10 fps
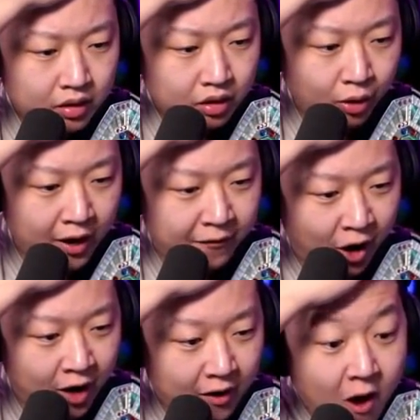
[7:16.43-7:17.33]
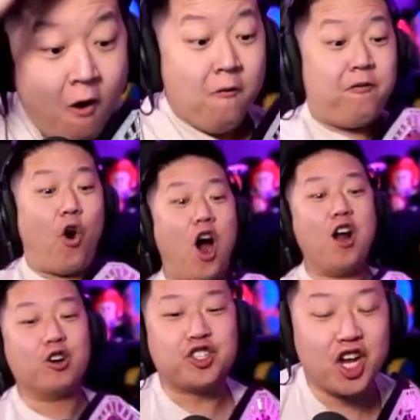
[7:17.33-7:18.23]
300, 400,
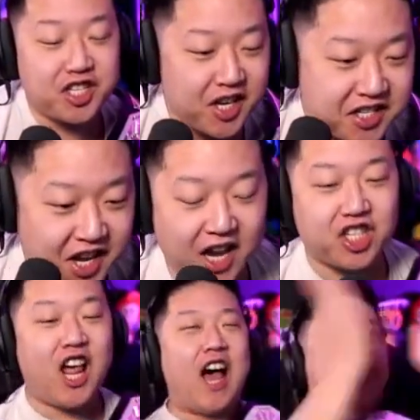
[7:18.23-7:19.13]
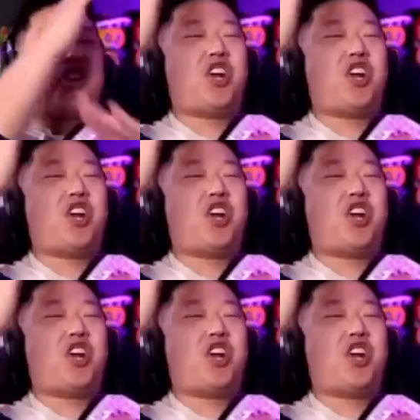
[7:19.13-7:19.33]
466. Let's